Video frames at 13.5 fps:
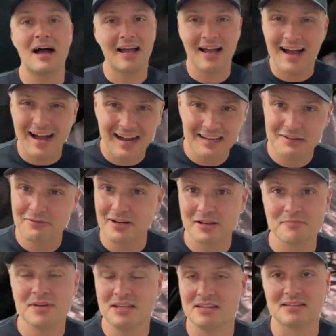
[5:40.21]
I highly
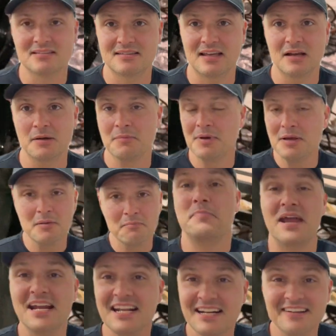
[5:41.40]
recommend this setup.
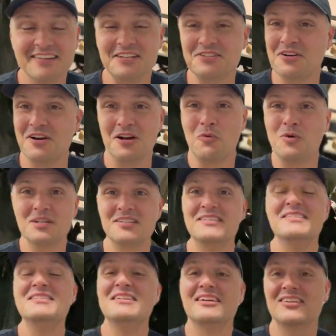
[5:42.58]
Painting in the dark
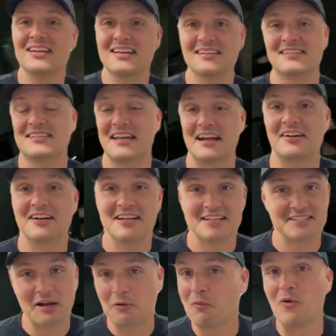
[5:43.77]
wasn't nearly as scary
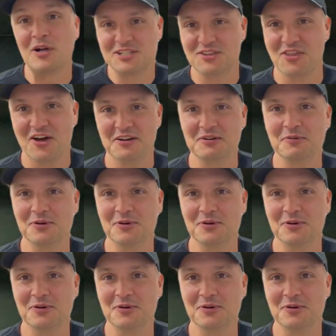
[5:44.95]
as I once thought it